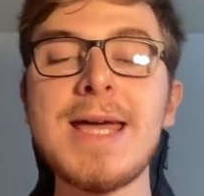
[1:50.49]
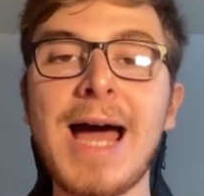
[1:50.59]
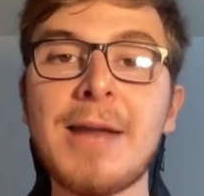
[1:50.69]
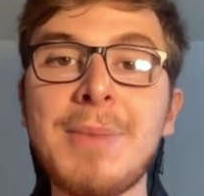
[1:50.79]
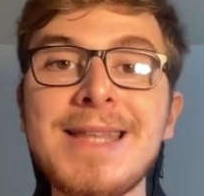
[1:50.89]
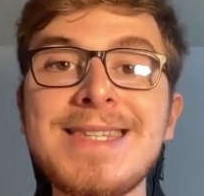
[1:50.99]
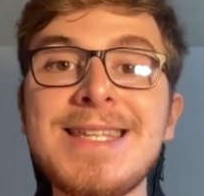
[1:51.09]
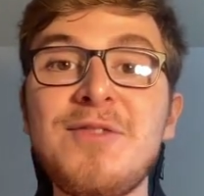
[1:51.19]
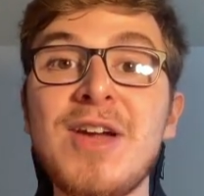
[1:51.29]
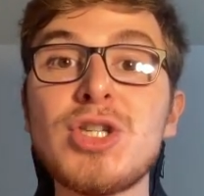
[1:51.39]
And Man
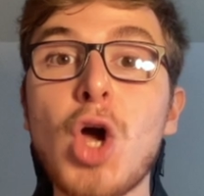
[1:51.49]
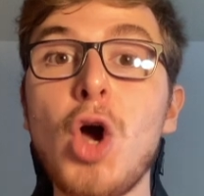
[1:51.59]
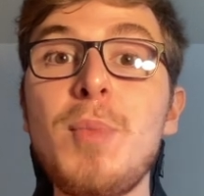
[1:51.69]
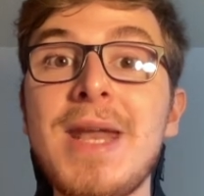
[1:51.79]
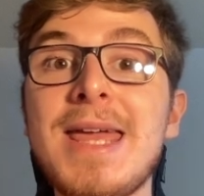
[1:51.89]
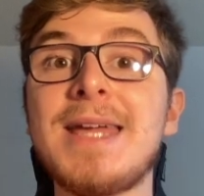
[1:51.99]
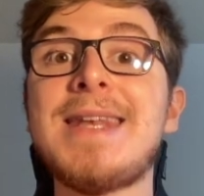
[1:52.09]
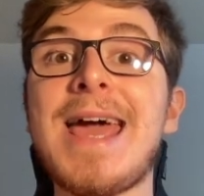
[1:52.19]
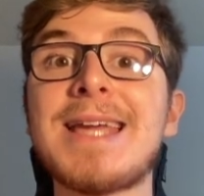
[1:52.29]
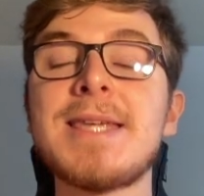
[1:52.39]
City face Copenhagen
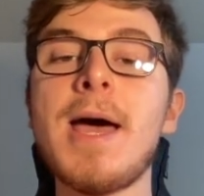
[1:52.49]
next,